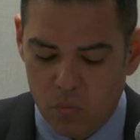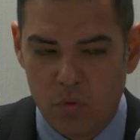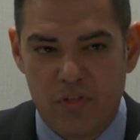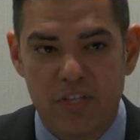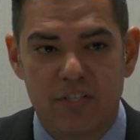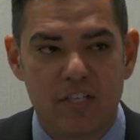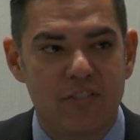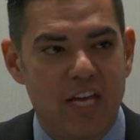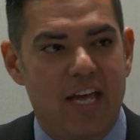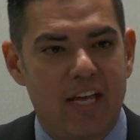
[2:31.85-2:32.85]
This is
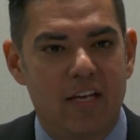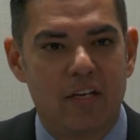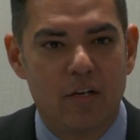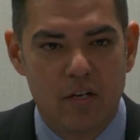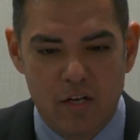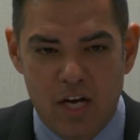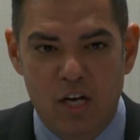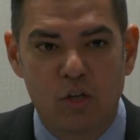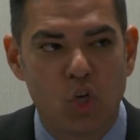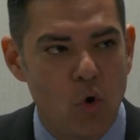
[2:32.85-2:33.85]
a
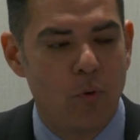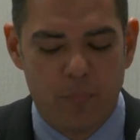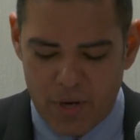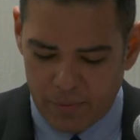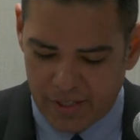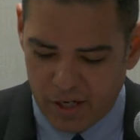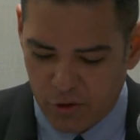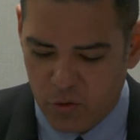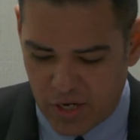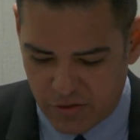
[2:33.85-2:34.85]
global public
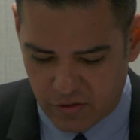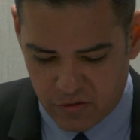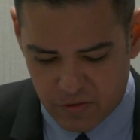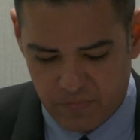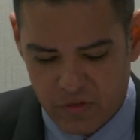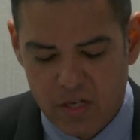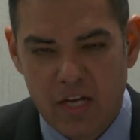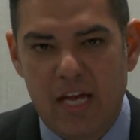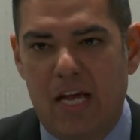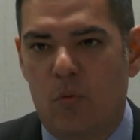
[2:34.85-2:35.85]
health crisis,
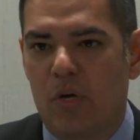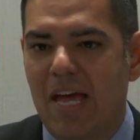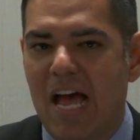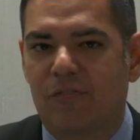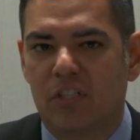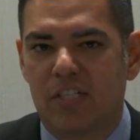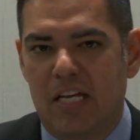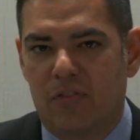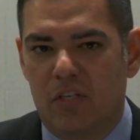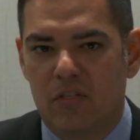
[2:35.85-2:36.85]
and we have to
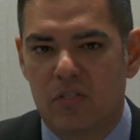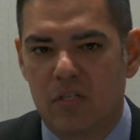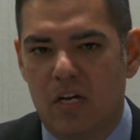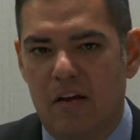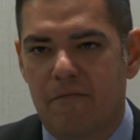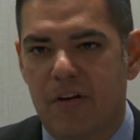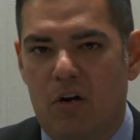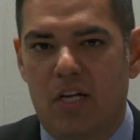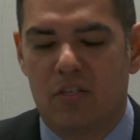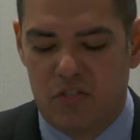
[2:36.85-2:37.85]
take this
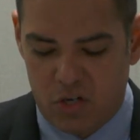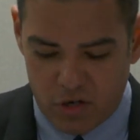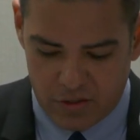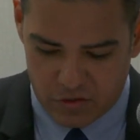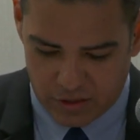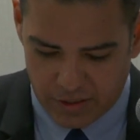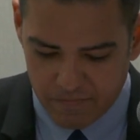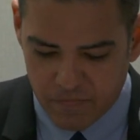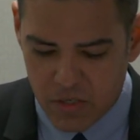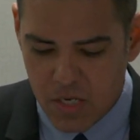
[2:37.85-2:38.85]
very seriously.
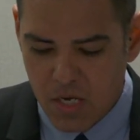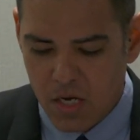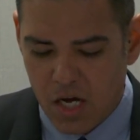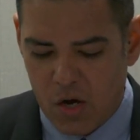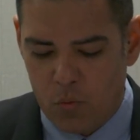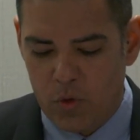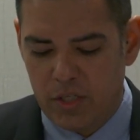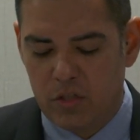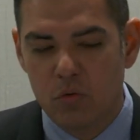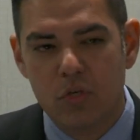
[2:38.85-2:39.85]
We
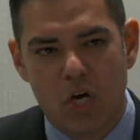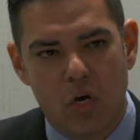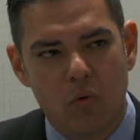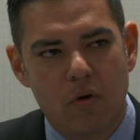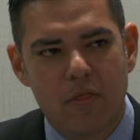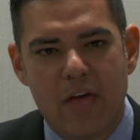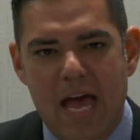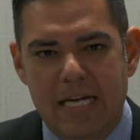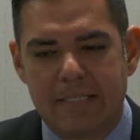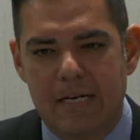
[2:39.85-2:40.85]
do know
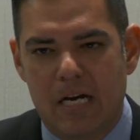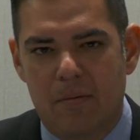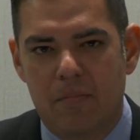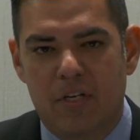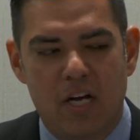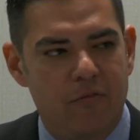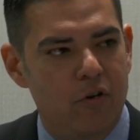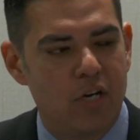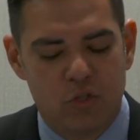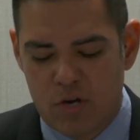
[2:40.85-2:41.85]
that the
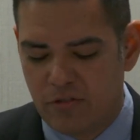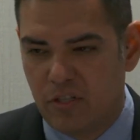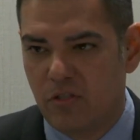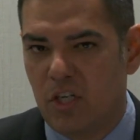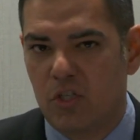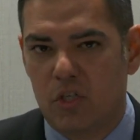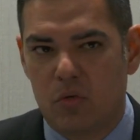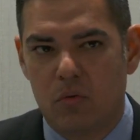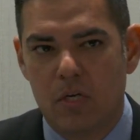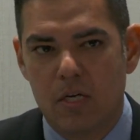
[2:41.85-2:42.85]
governor addressed this
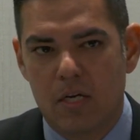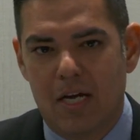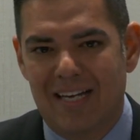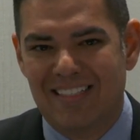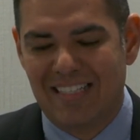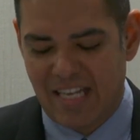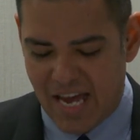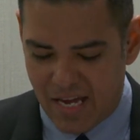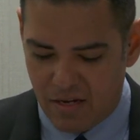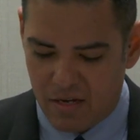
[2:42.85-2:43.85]
issue
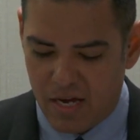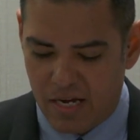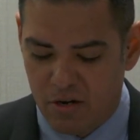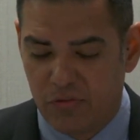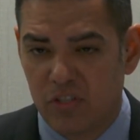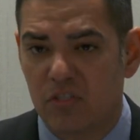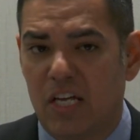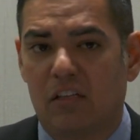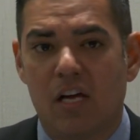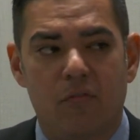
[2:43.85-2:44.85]
today here at the
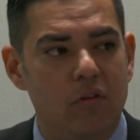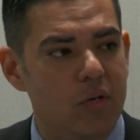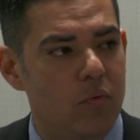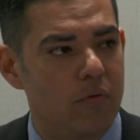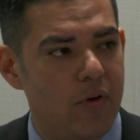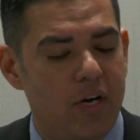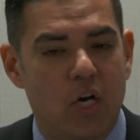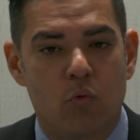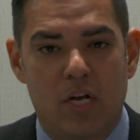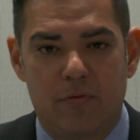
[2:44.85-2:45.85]
state level, and we're very
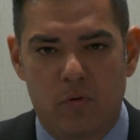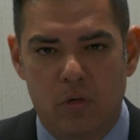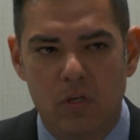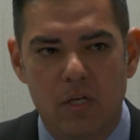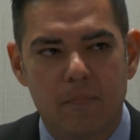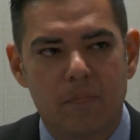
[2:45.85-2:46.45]
grateful